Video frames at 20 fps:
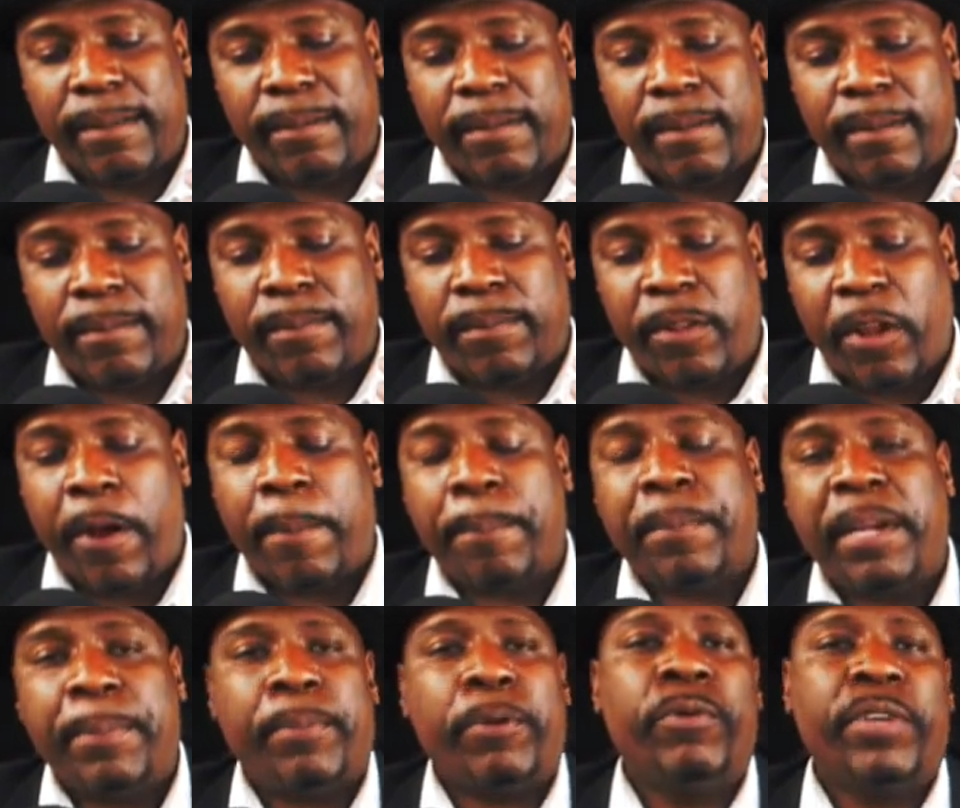there are
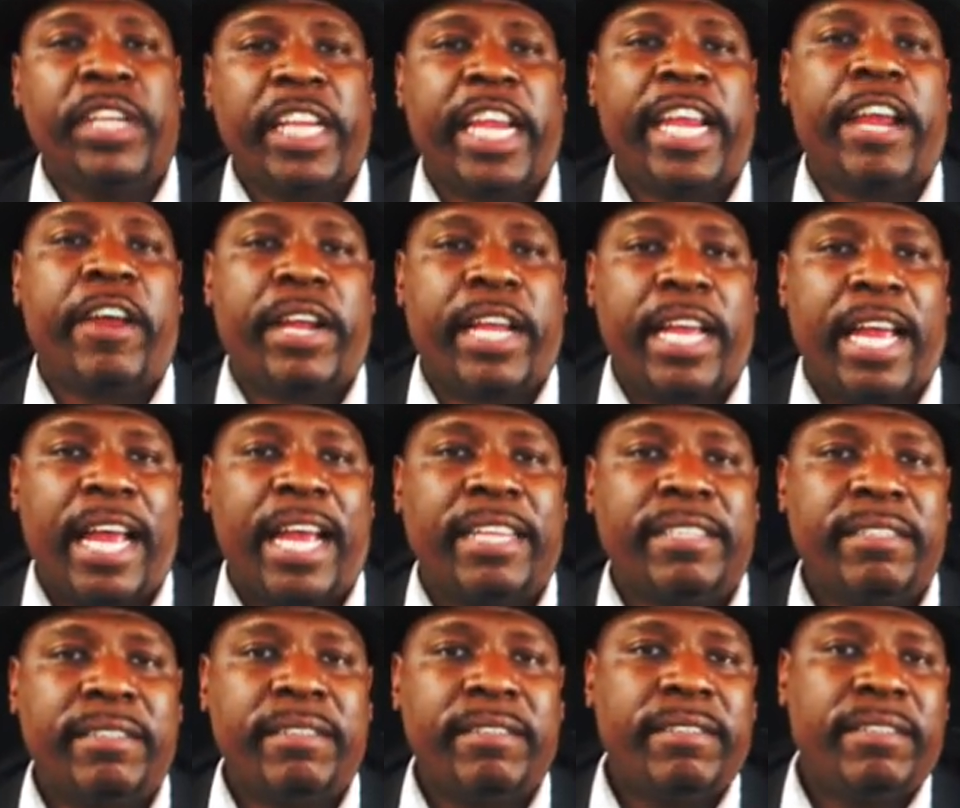people who care,
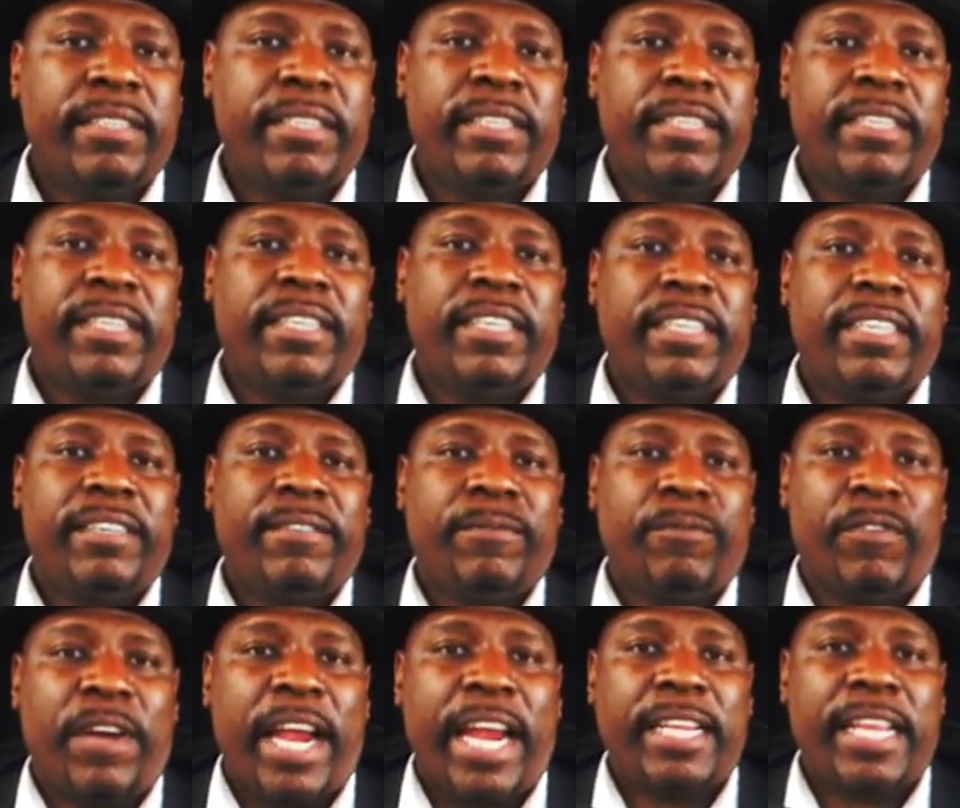guys,
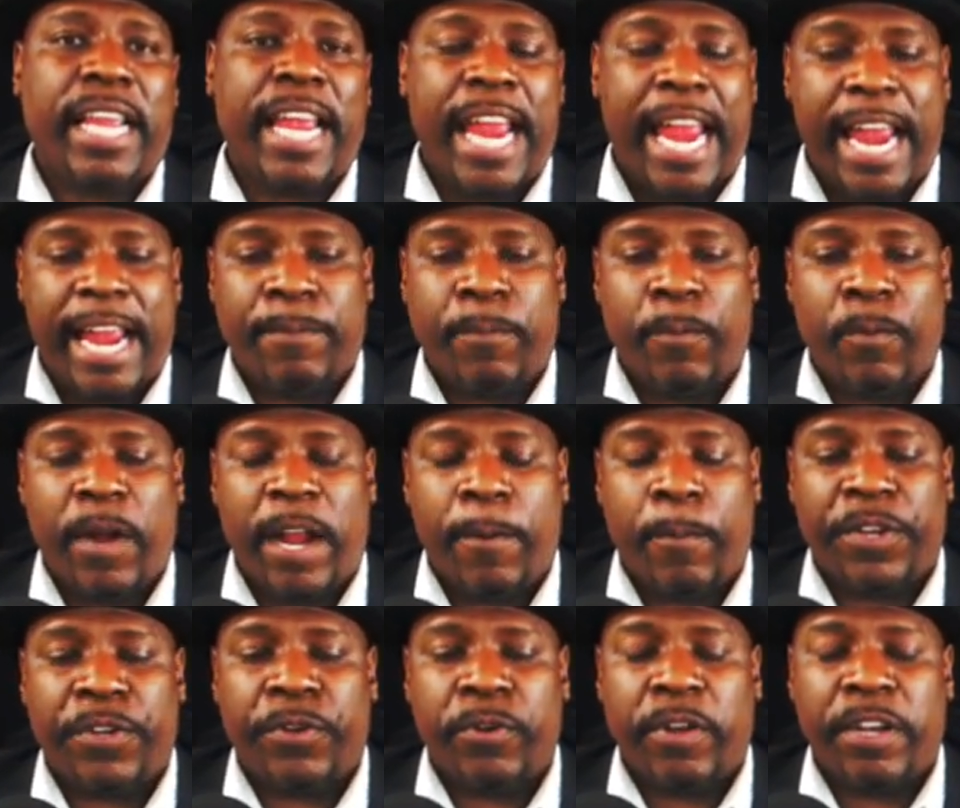right? And we're
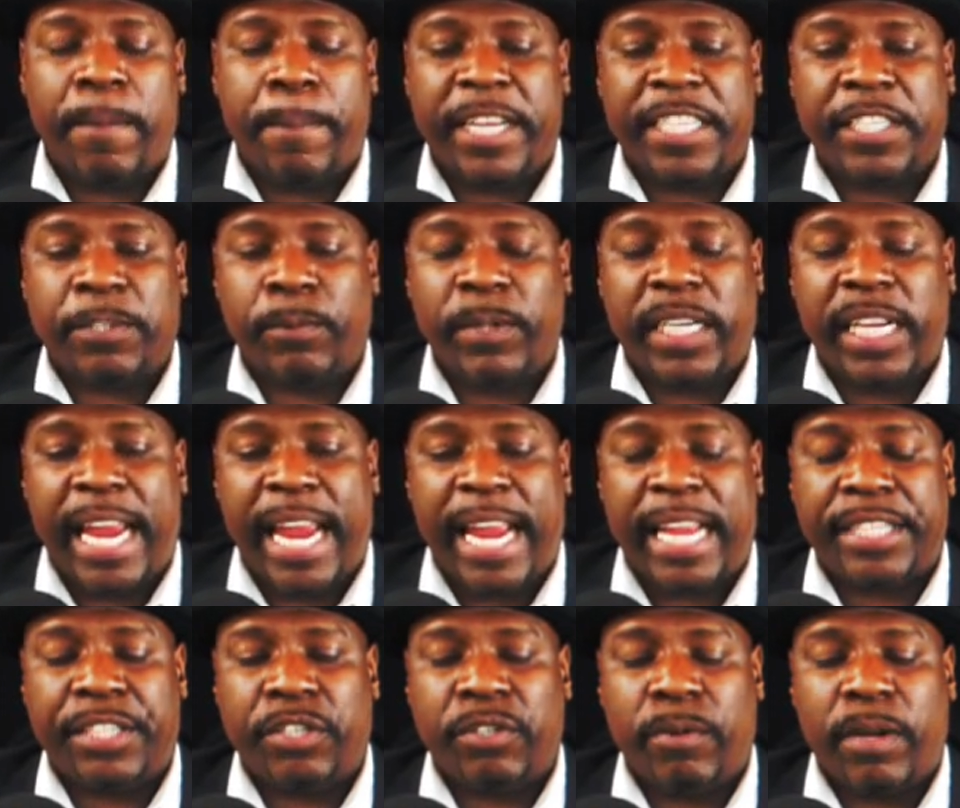doing the best we can
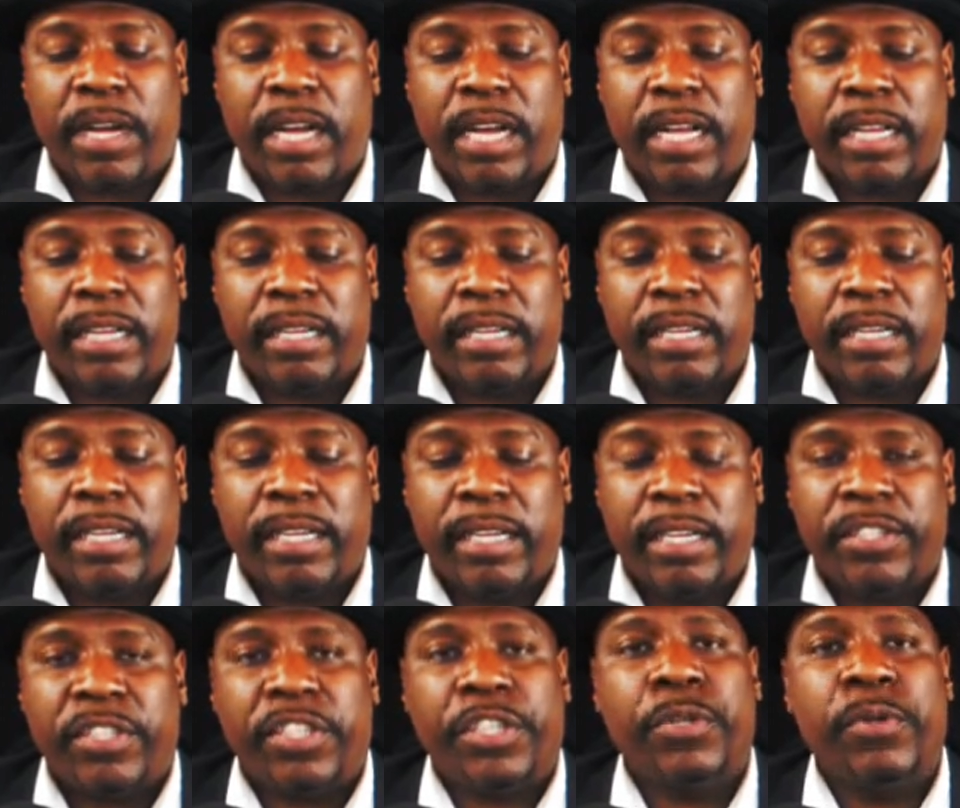to
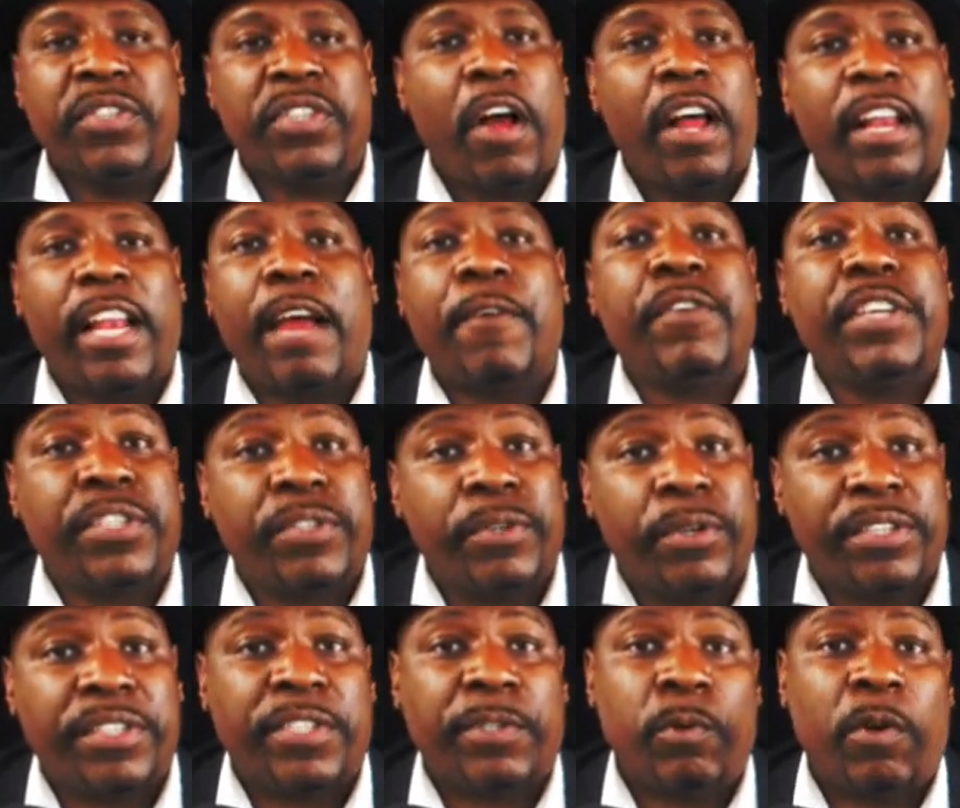use all our
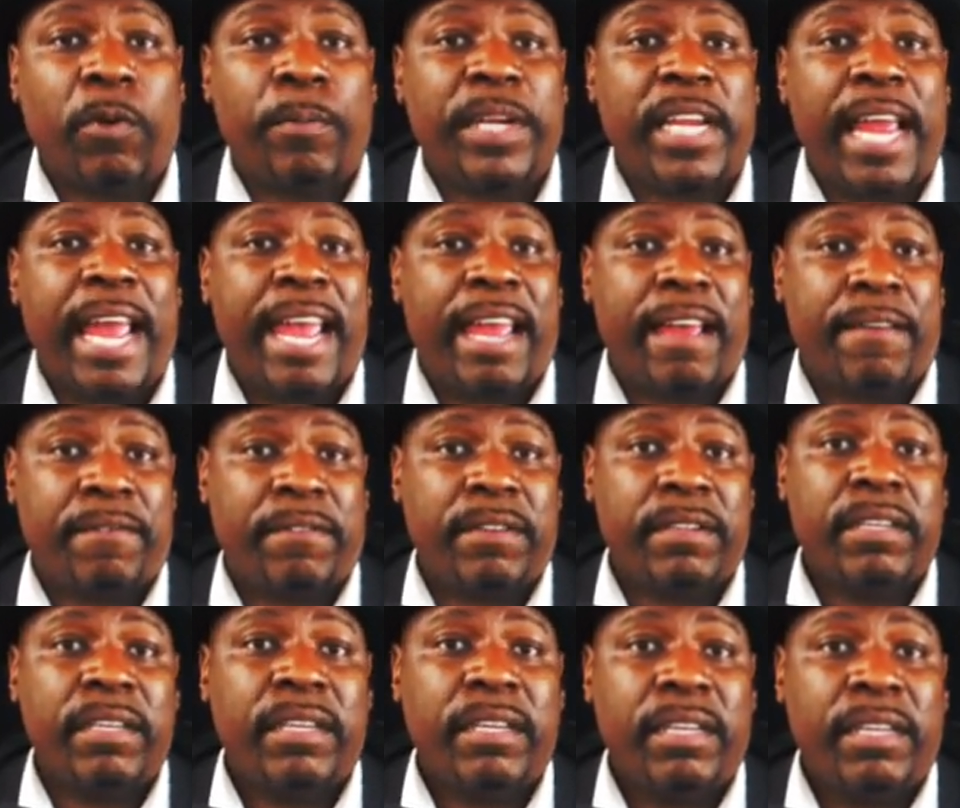resources, what we have,
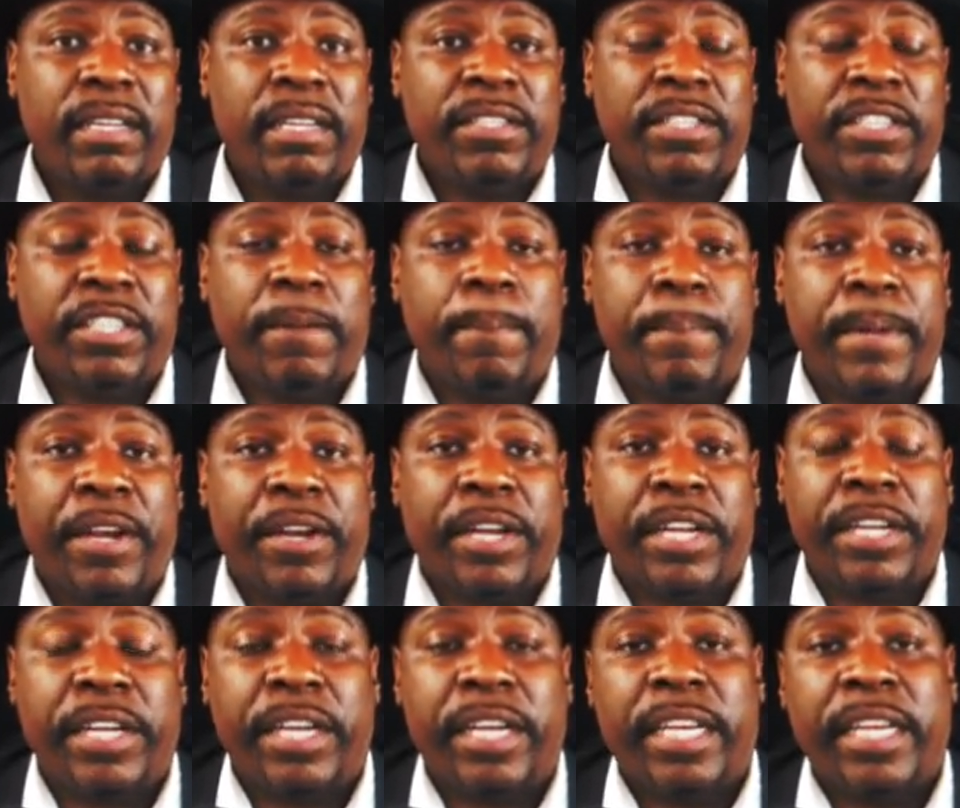to the better
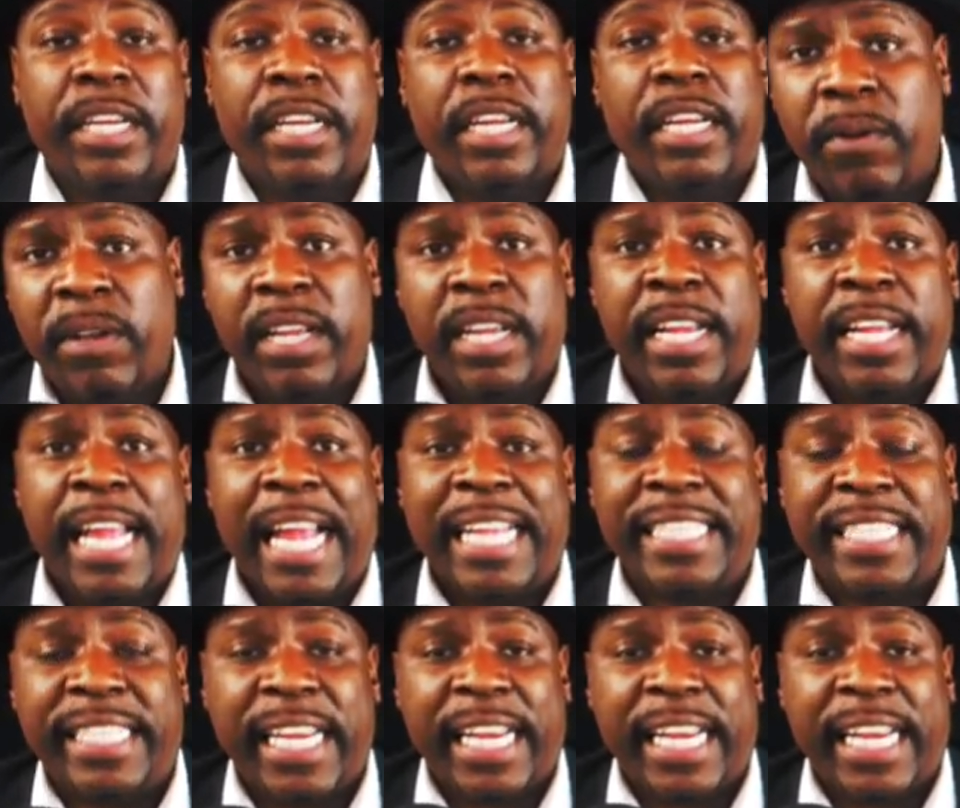good. That's it,